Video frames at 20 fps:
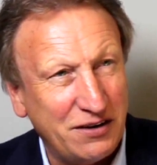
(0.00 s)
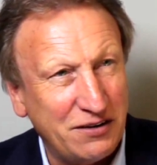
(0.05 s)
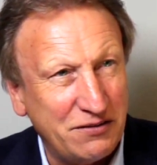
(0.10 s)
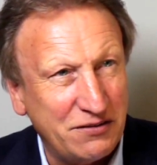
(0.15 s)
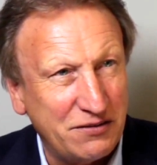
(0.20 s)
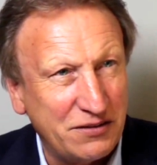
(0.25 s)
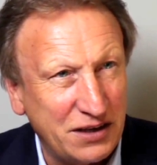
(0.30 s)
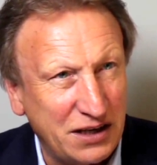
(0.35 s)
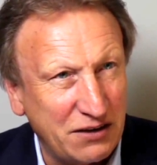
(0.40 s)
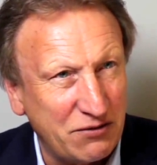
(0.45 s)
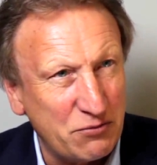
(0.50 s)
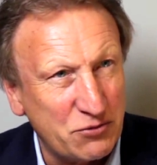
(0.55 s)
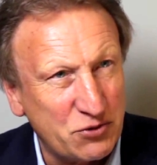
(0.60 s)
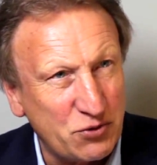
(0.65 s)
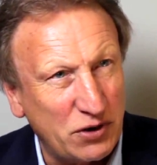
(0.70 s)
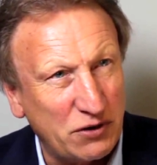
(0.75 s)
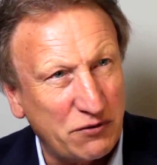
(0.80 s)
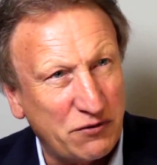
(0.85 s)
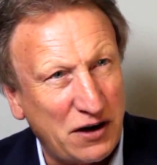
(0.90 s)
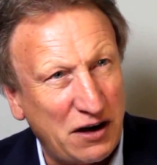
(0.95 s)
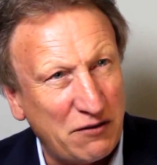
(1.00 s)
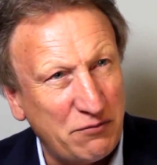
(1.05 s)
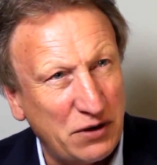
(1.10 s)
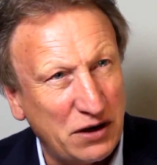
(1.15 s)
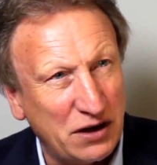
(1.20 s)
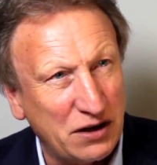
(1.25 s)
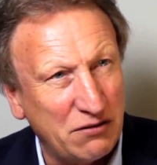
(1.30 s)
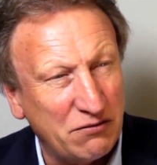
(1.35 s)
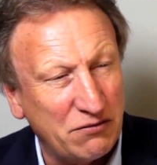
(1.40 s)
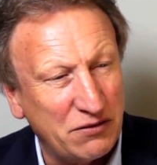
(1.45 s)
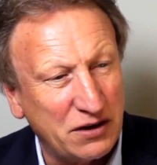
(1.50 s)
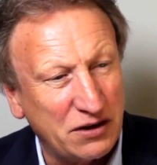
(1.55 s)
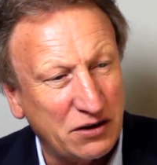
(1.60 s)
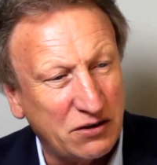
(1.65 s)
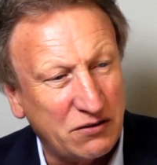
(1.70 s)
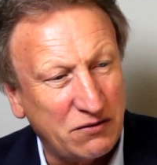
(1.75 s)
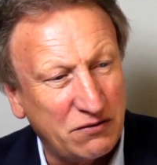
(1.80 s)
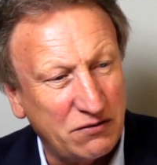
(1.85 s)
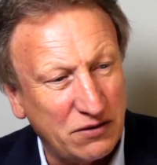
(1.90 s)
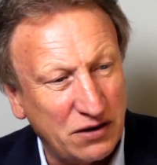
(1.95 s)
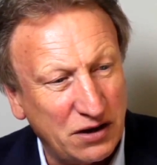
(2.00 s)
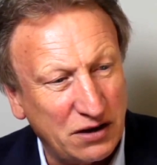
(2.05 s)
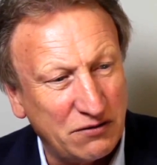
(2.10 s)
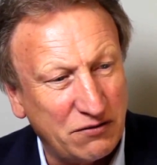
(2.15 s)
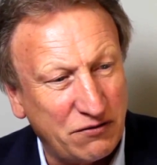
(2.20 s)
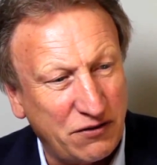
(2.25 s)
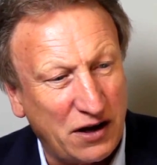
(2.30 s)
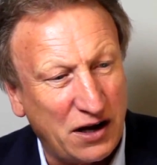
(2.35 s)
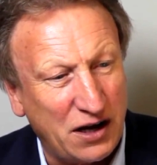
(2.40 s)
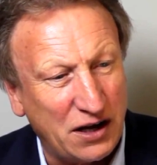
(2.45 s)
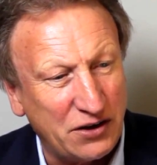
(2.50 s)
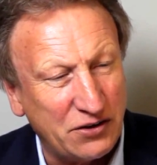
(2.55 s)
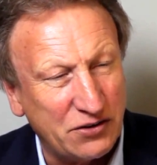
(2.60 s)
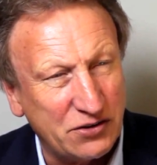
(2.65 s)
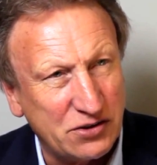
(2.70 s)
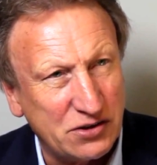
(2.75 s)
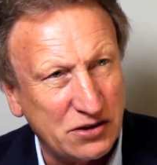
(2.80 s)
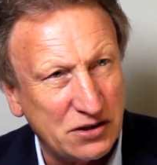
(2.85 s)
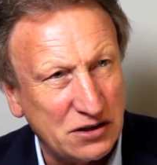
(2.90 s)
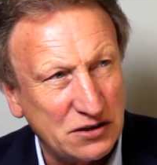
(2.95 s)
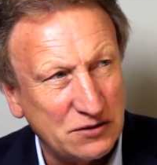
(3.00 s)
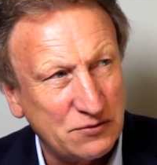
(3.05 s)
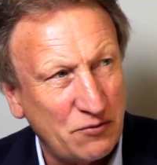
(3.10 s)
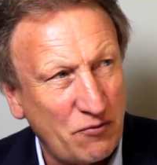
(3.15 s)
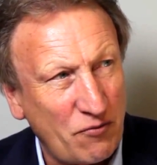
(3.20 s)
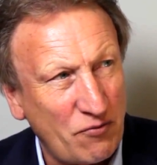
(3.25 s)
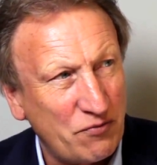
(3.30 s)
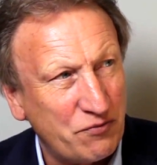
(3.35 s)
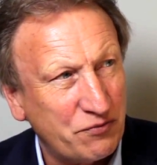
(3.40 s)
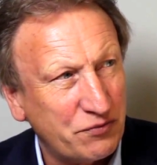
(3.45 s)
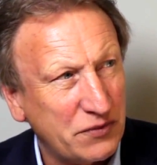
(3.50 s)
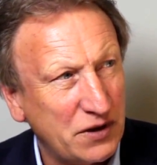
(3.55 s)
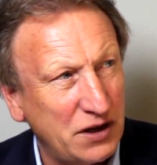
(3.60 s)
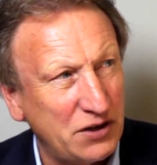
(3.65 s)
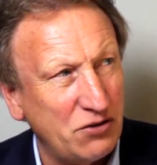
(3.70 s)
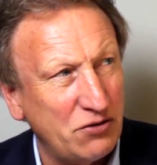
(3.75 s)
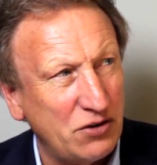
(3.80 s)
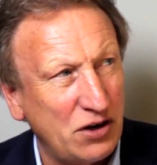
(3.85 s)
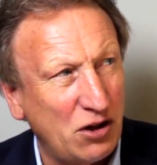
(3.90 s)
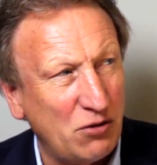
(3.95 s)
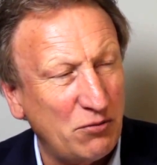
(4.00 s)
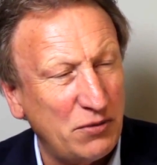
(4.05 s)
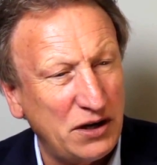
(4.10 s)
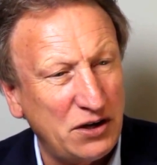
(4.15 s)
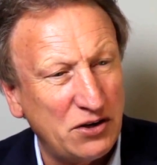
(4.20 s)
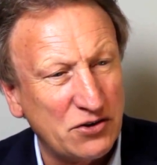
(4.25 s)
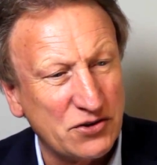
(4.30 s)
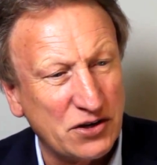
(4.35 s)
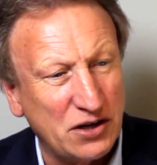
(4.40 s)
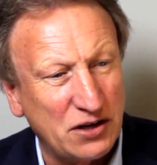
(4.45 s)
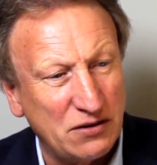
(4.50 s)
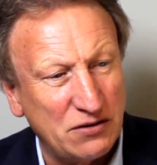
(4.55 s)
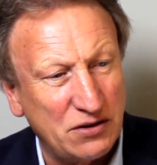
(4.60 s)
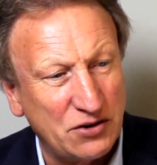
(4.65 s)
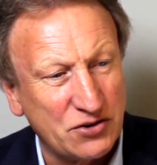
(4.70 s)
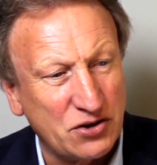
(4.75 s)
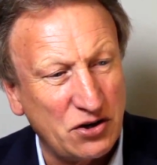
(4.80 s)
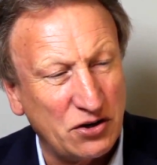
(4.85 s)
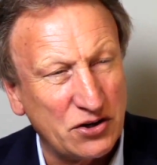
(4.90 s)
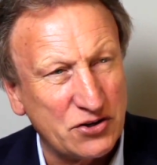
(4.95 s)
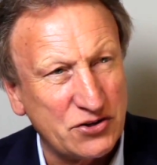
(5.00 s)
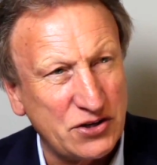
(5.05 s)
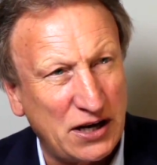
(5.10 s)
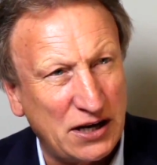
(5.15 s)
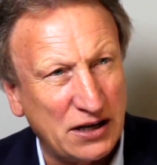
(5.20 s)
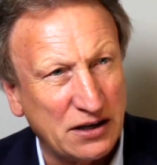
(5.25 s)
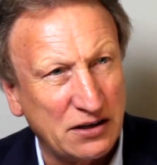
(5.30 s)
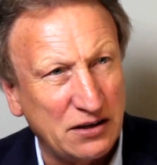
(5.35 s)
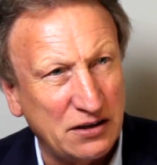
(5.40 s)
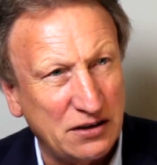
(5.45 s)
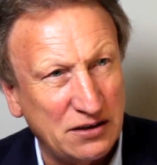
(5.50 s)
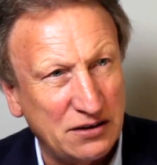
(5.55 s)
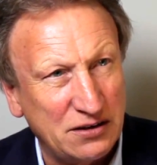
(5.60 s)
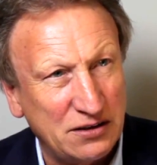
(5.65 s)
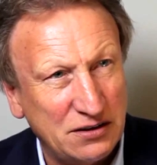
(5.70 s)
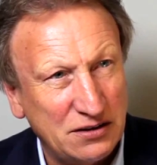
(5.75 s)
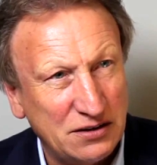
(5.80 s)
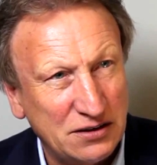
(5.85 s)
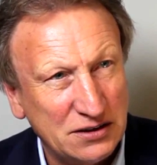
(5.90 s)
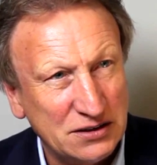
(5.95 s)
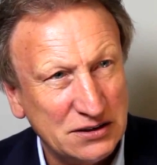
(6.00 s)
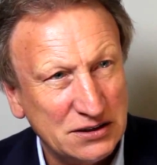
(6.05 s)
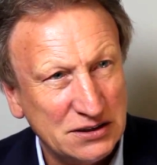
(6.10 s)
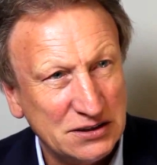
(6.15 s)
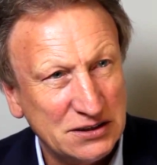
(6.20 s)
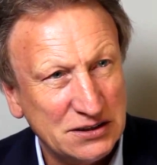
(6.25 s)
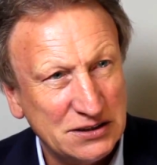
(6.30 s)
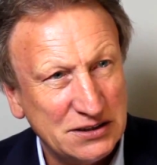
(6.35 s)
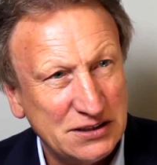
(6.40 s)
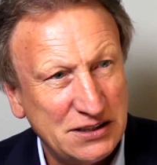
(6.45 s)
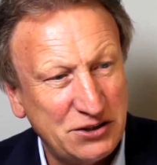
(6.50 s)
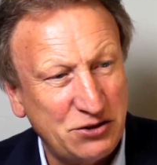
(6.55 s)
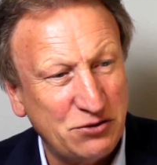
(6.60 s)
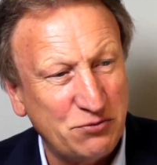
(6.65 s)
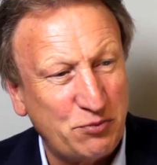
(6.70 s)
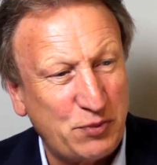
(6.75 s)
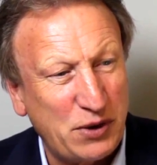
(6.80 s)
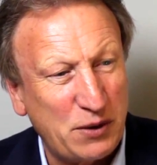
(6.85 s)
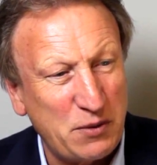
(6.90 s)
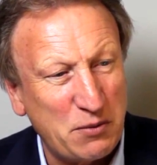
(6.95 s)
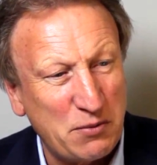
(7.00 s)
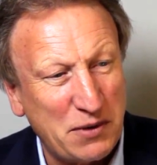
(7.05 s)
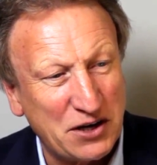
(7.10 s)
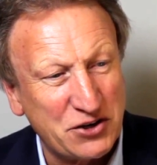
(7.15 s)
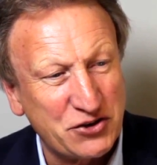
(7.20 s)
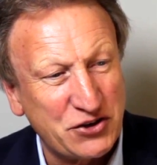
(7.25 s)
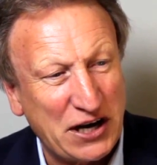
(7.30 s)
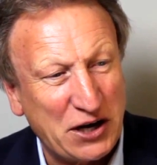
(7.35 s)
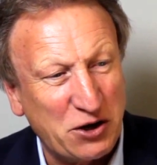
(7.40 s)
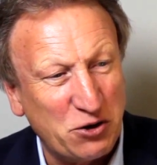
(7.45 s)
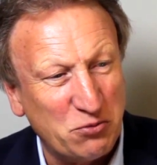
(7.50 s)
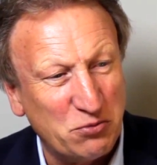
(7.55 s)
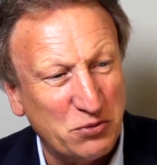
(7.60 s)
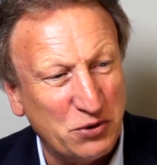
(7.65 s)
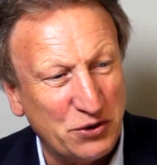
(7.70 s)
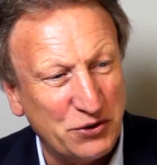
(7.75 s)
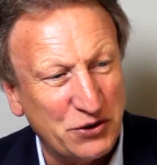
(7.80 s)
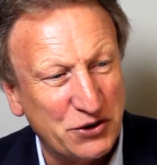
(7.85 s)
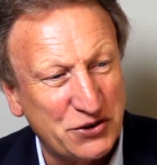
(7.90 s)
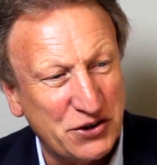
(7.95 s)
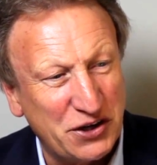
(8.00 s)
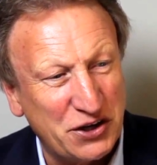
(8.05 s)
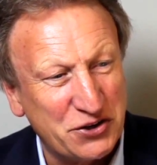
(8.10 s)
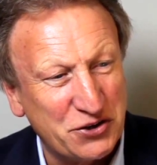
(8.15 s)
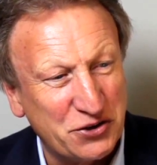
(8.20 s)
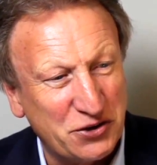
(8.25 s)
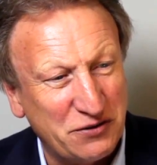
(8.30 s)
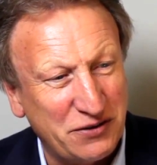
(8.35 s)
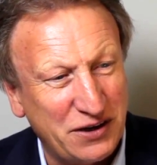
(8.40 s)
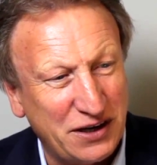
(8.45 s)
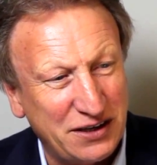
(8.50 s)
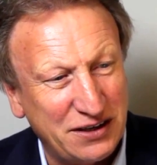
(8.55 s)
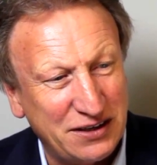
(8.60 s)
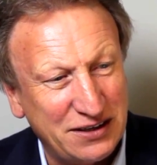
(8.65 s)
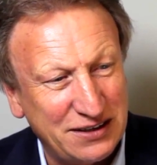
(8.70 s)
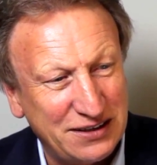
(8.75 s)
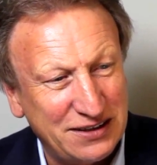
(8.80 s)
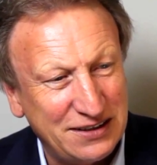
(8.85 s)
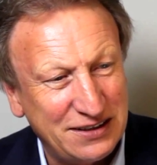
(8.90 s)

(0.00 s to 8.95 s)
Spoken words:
and give them 25 million in fines. It doesn't help me, does it? That's got the sack. It doesn't pay me my staying up bonus that I should have had.